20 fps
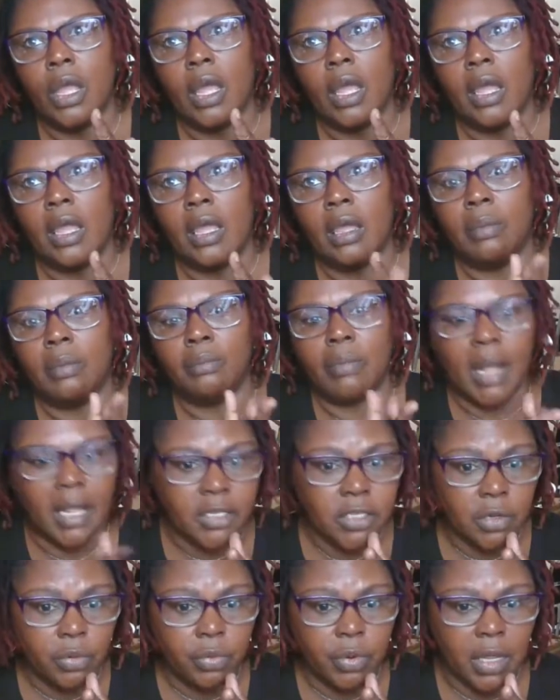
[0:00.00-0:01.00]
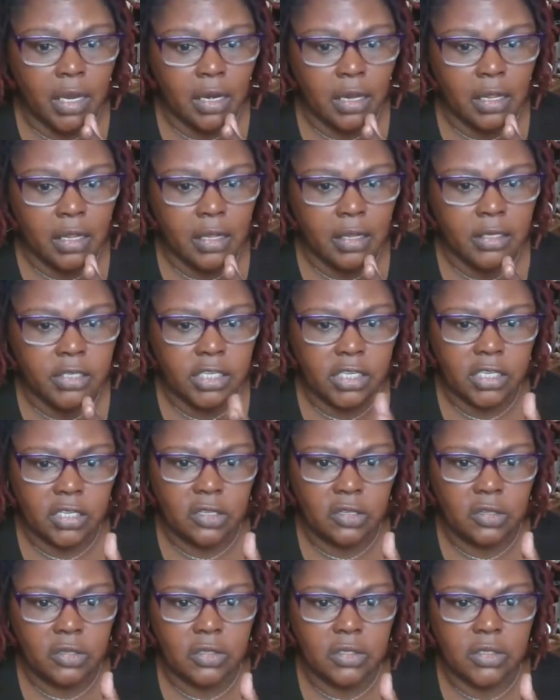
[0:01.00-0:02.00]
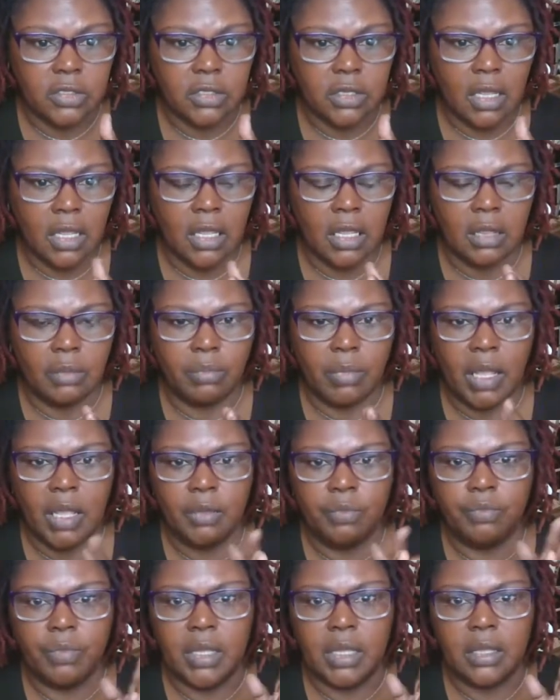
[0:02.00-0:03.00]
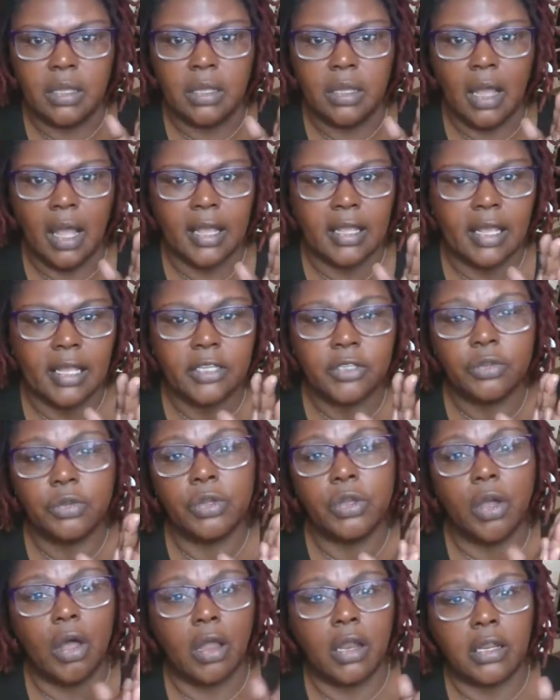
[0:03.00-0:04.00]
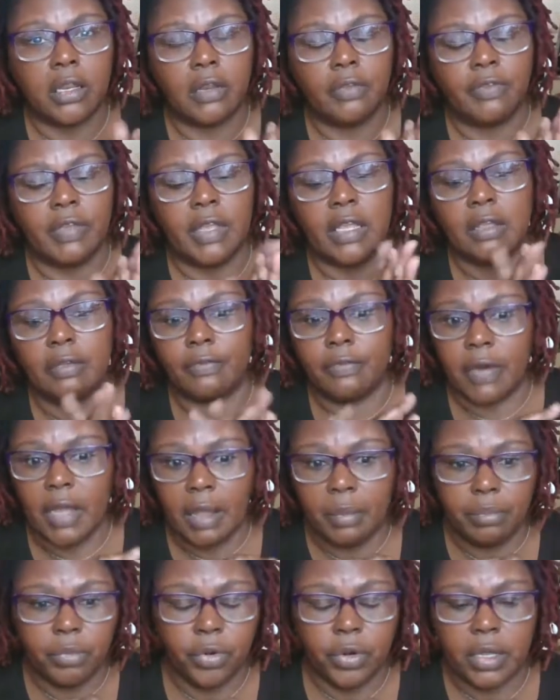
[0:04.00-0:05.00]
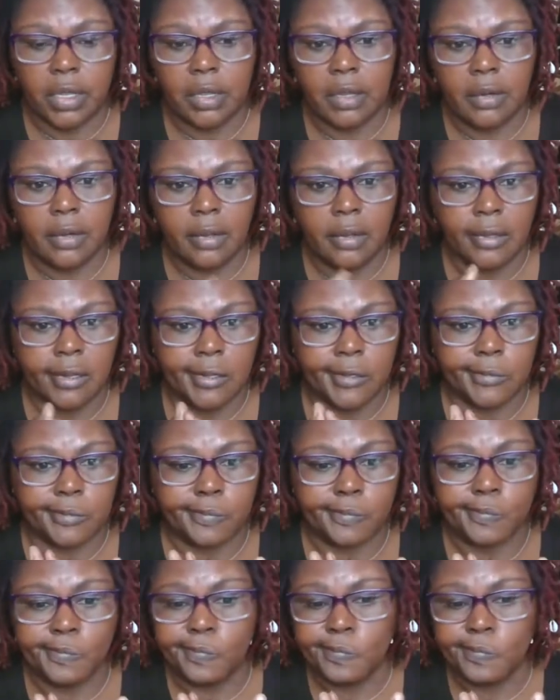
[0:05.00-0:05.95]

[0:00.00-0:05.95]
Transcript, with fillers: and mozzarella cheese, and make me, I guess you can call it a vegan flatbread. Um,